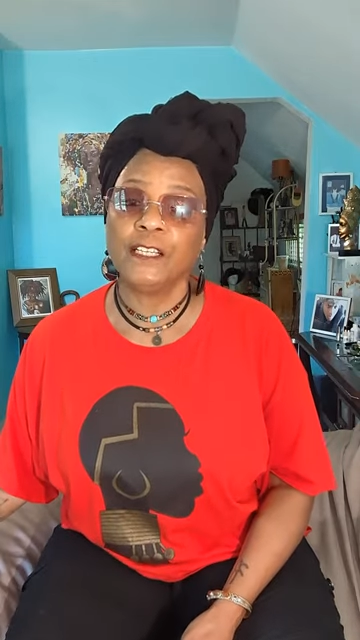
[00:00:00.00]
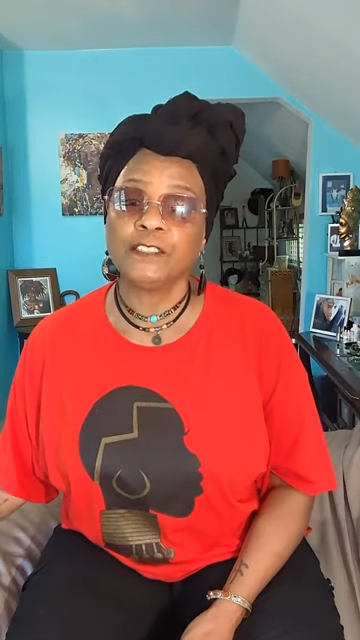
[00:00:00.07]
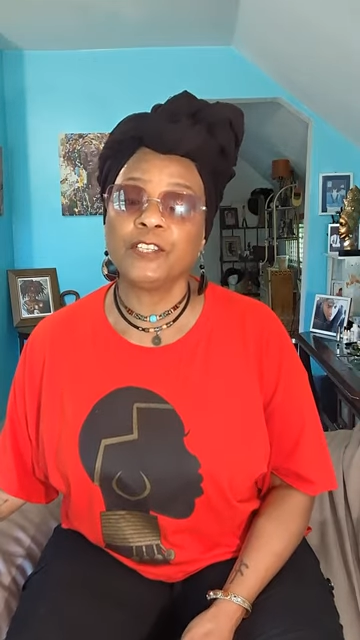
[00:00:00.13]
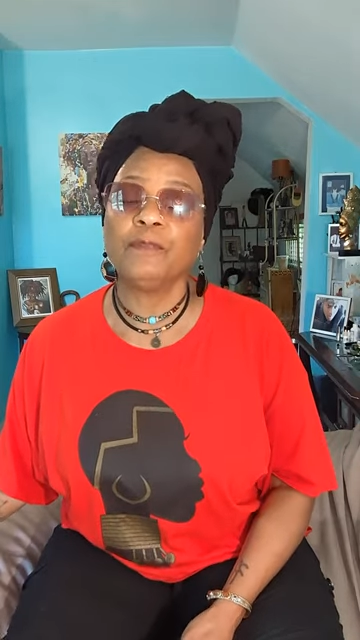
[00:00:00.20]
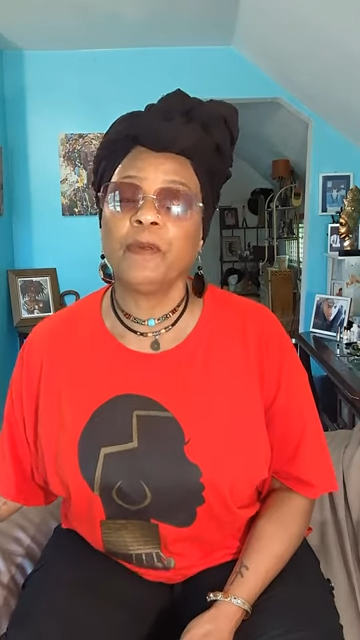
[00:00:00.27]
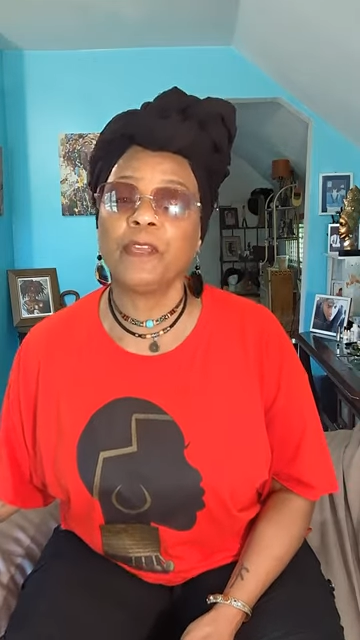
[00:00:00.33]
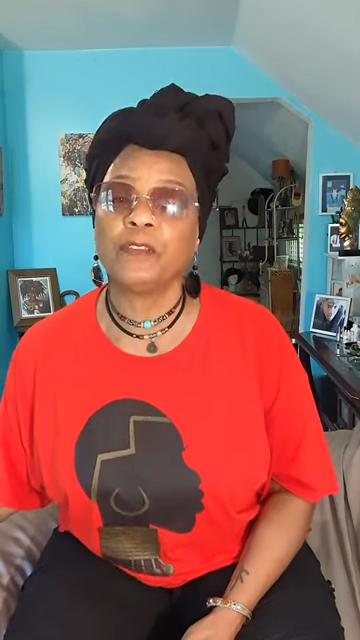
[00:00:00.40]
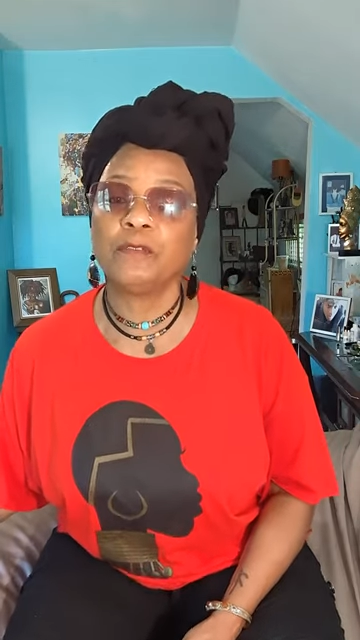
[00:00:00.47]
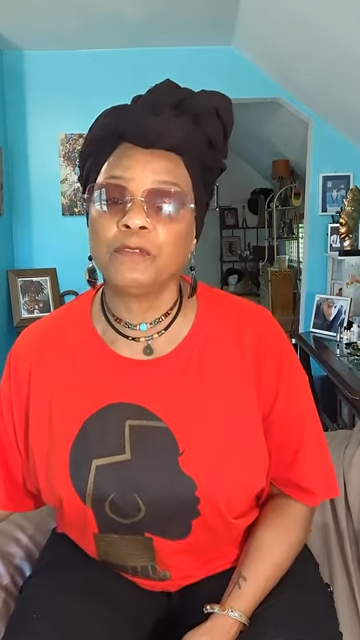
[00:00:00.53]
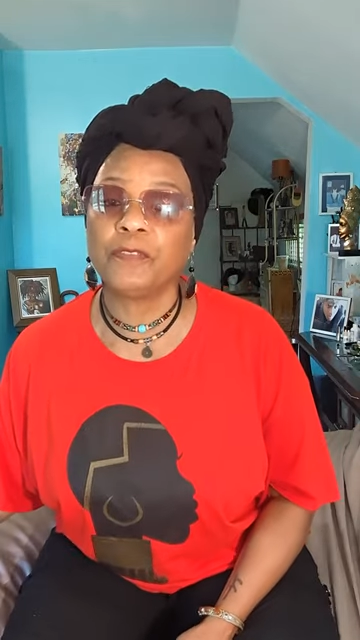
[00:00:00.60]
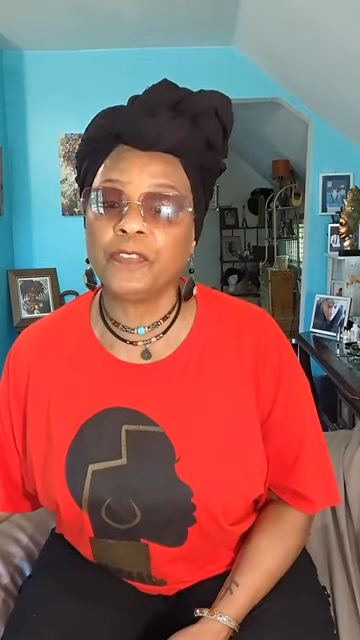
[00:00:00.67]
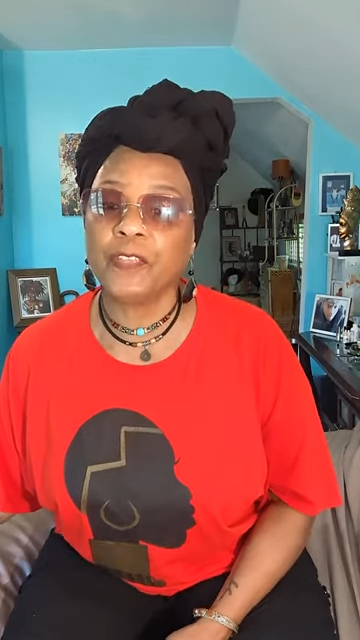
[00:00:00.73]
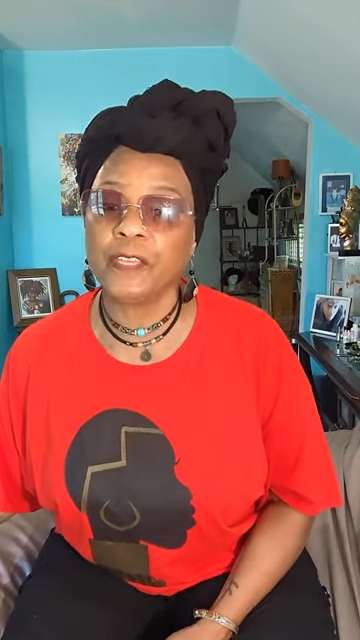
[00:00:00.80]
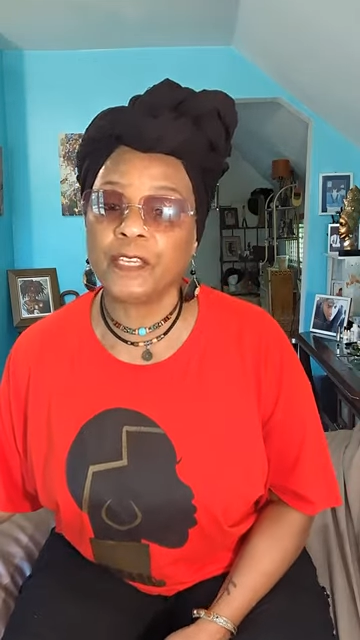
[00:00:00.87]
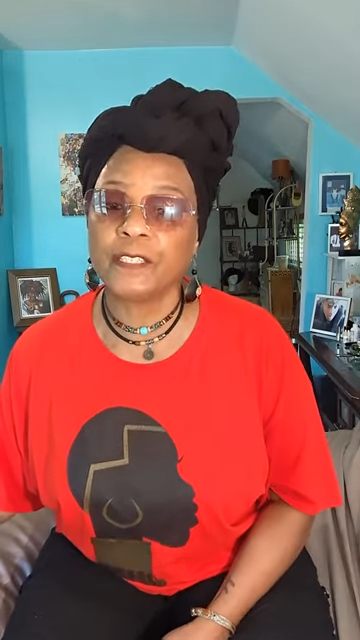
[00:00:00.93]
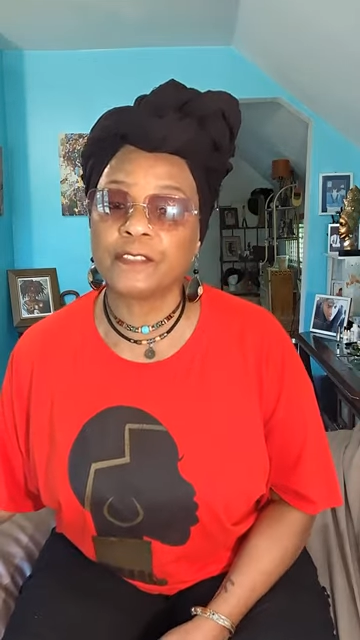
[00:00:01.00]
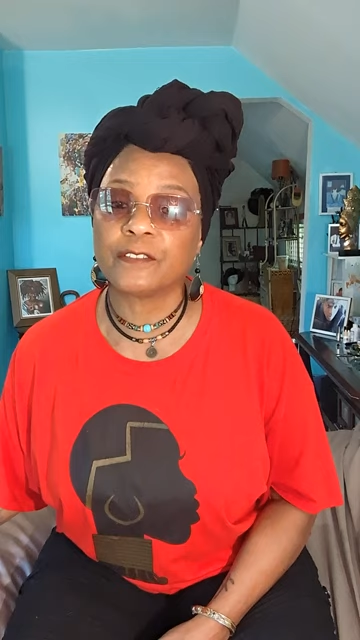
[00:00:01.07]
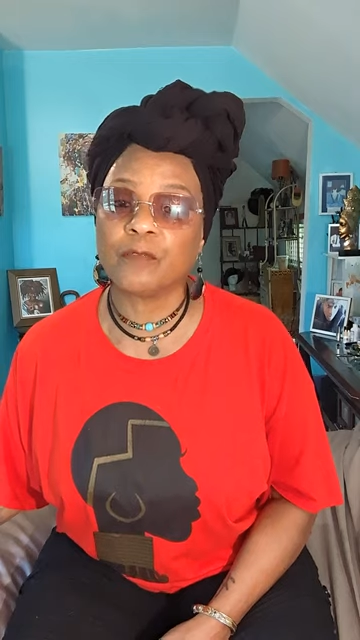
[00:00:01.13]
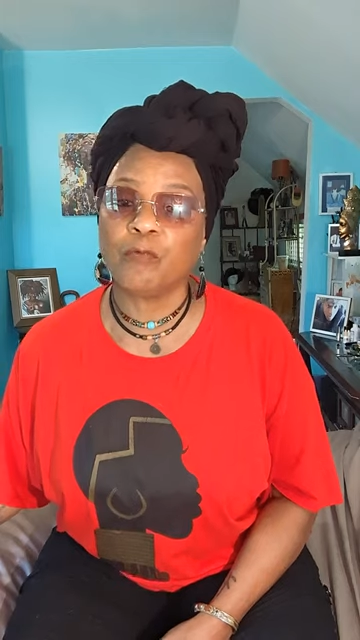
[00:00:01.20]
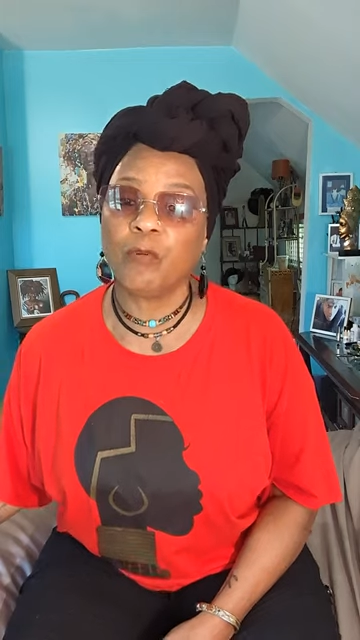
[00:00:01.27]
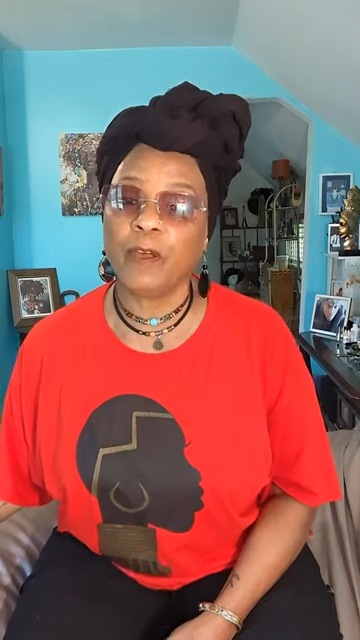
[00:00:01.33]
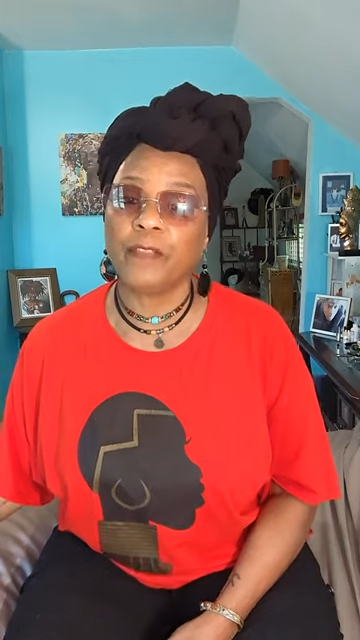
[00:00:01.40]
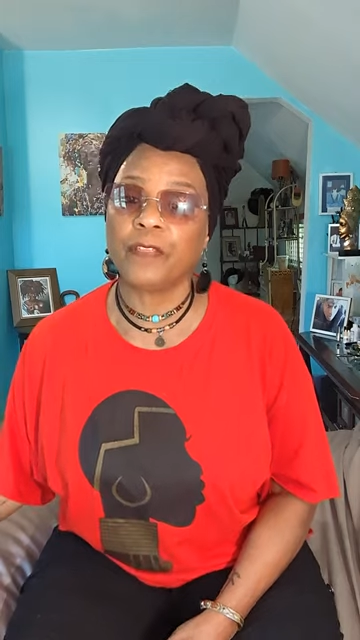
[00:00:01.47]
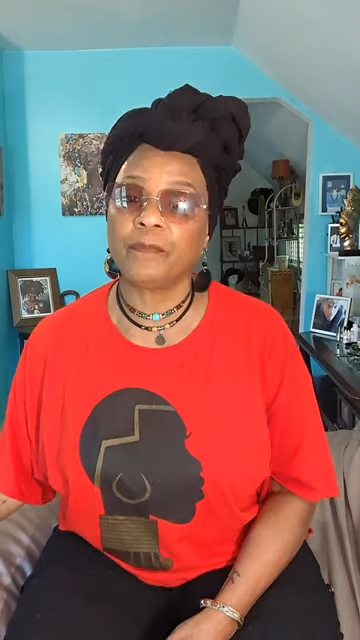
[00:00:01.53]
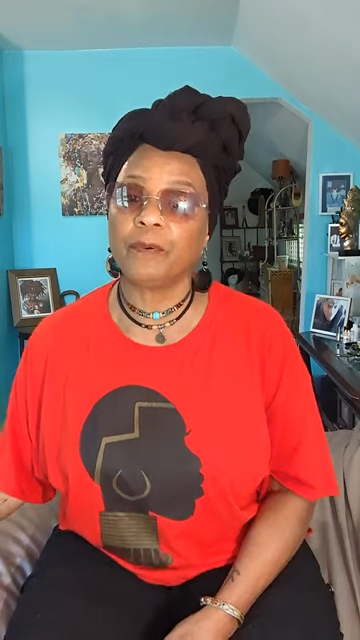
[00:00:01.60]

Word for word: to make you think it's the weather.